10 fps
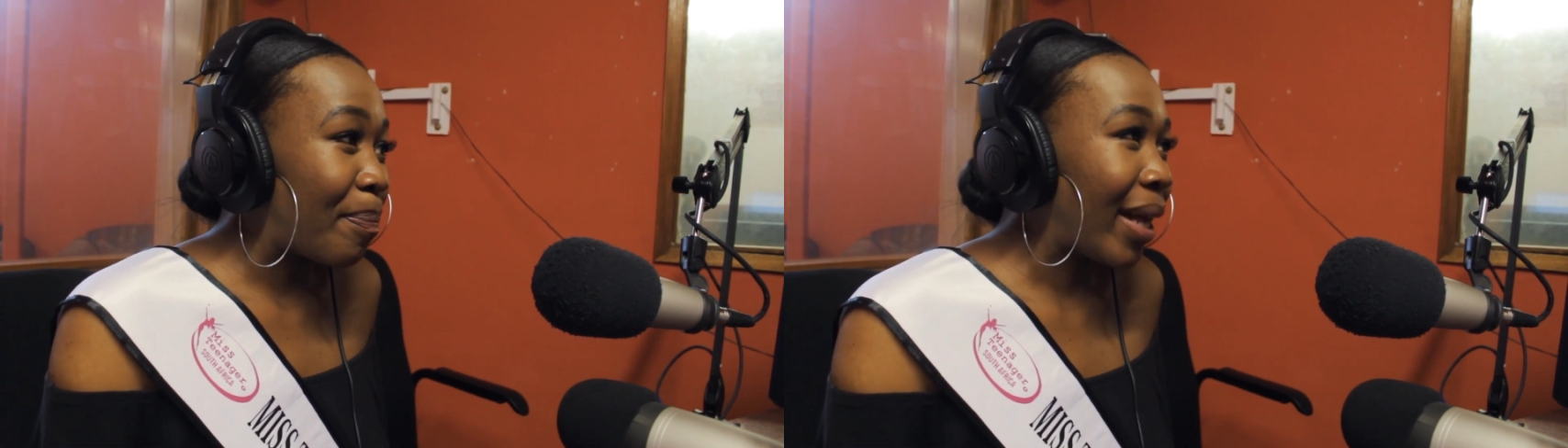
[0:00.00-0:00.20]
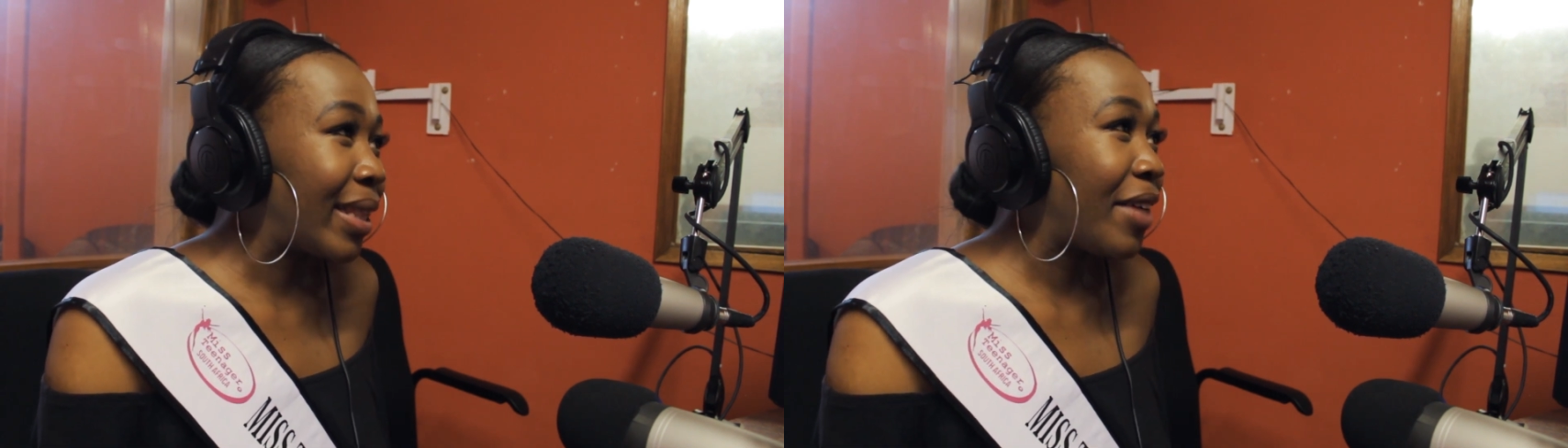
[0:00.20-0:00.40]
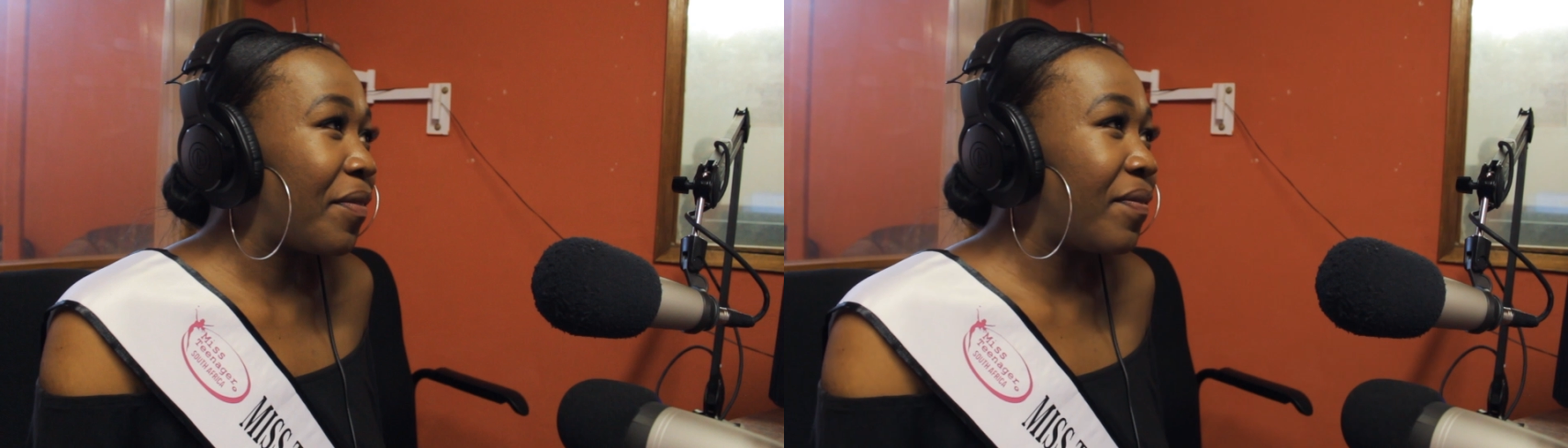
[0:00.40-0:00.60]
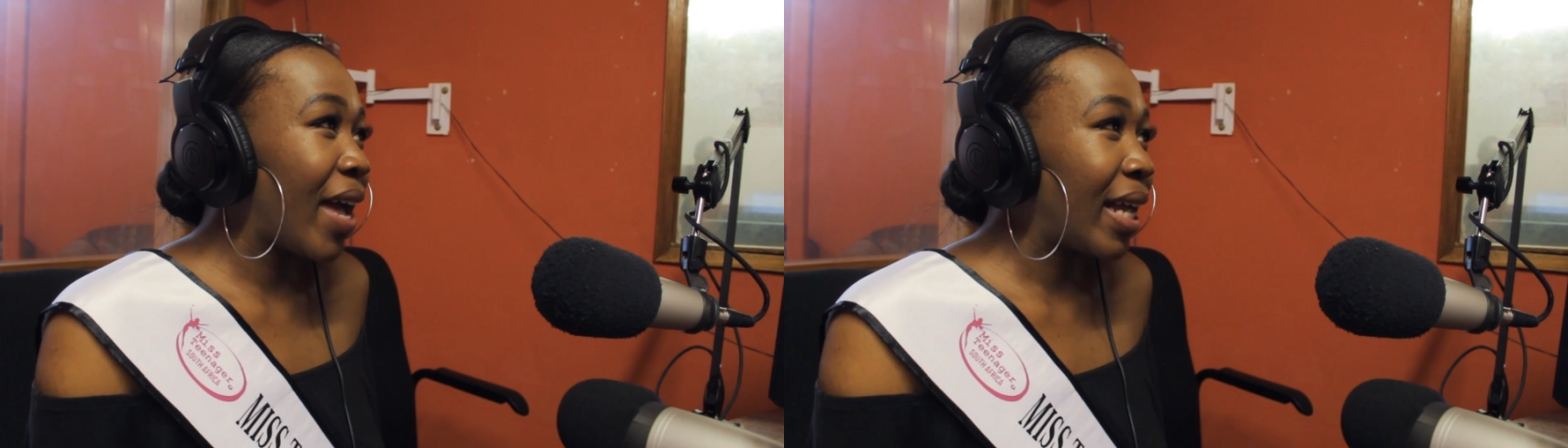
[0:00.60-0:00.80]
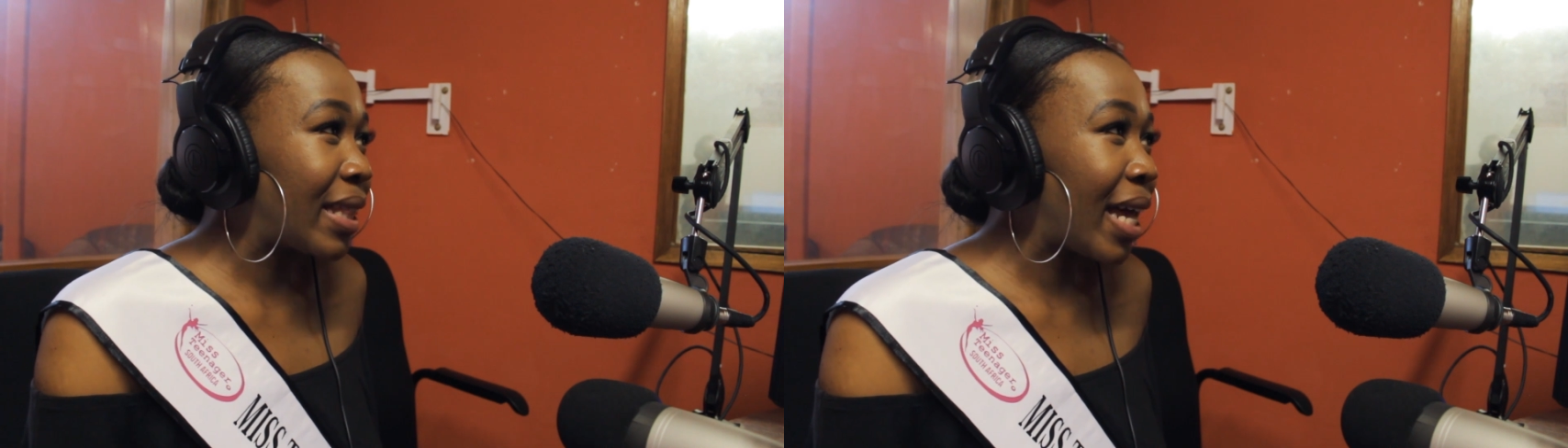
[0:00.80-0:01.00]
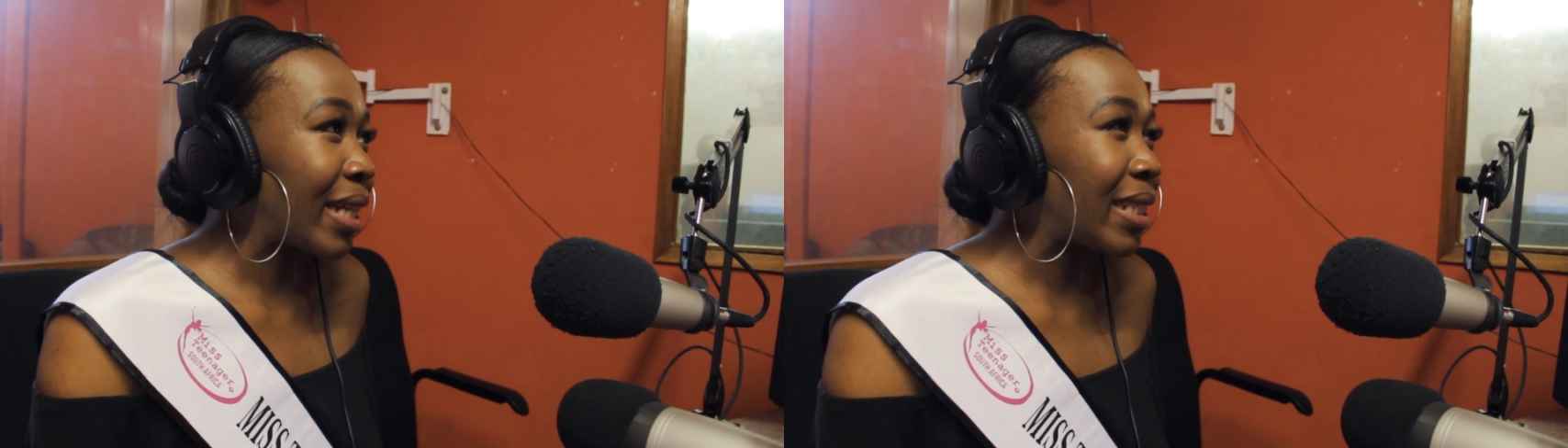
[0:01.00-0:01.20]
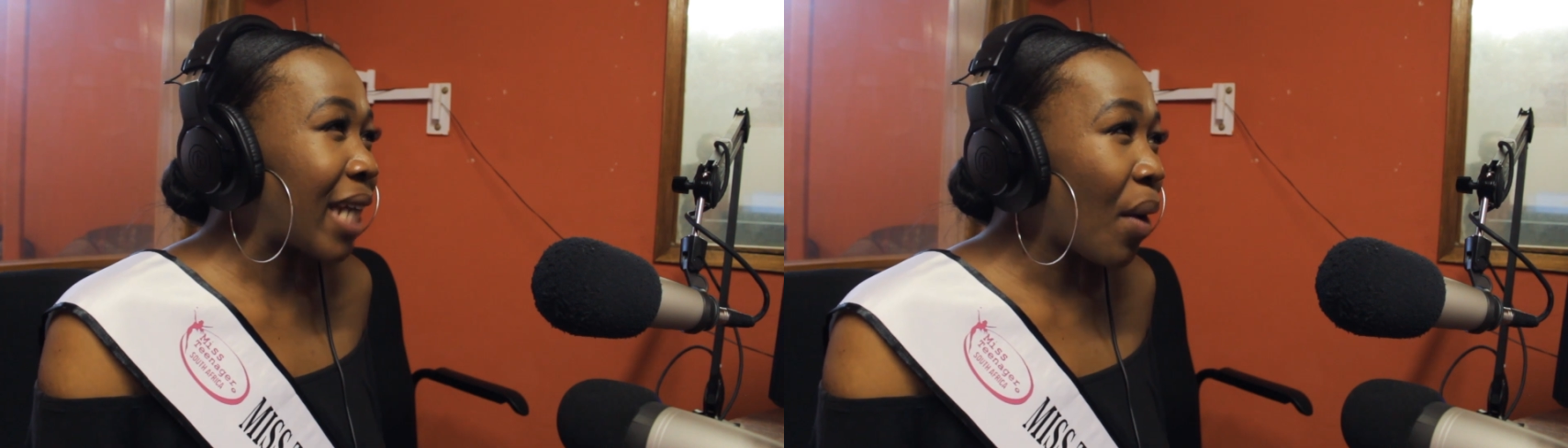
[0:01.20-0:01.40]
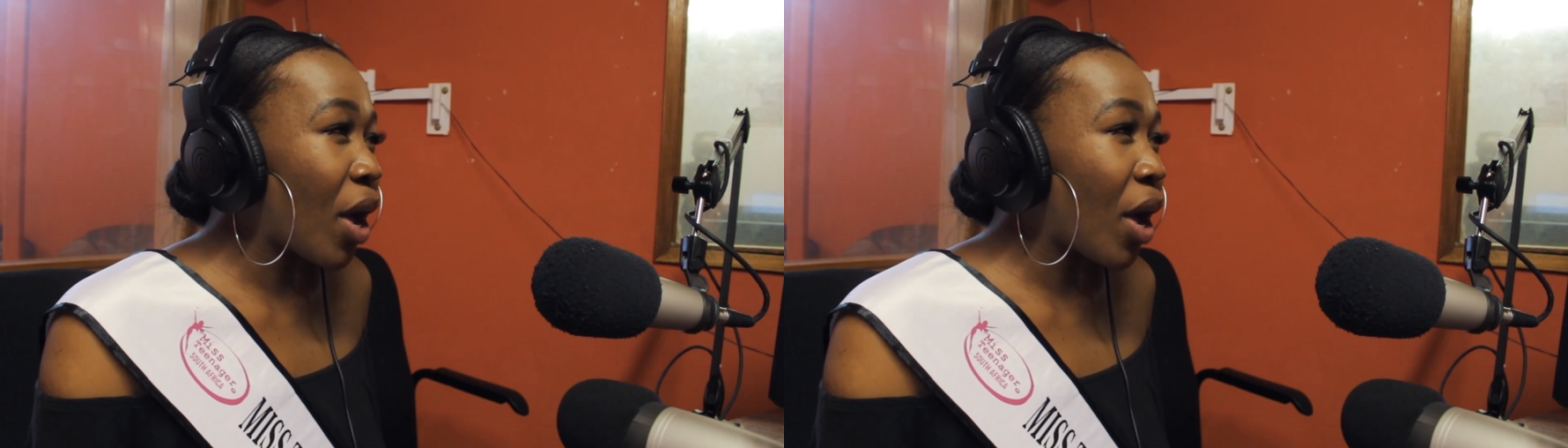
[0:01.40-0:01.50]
but the fact that now